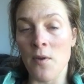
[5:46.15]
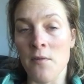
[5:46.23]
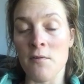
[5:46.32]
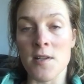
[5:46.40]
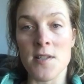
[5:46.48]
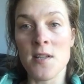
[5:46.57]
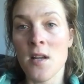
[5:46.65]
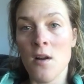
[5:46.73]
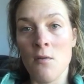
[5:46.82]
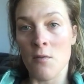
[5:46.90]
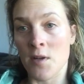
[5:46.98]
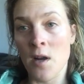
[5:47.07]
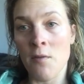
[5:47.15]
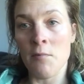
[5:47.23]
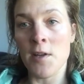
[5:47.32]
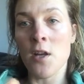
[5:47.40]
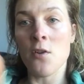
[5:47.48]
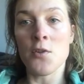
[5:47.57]
whether it's
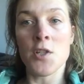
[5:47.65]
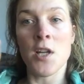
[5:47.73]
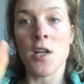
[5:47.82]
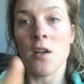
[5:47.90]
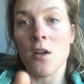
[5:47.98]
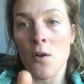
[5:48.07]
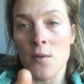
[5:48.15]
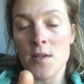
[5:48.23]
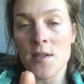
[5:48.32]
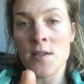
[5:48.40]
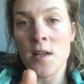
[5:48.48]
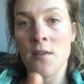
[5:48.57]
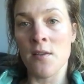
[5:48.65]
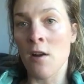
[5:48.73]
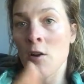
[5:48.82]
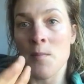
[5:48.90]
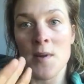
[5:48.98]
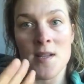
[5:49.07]
recovery coaching, going to see a
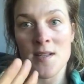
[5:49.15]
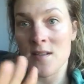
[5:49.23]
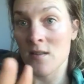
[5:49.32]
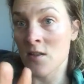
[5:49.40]
therapist.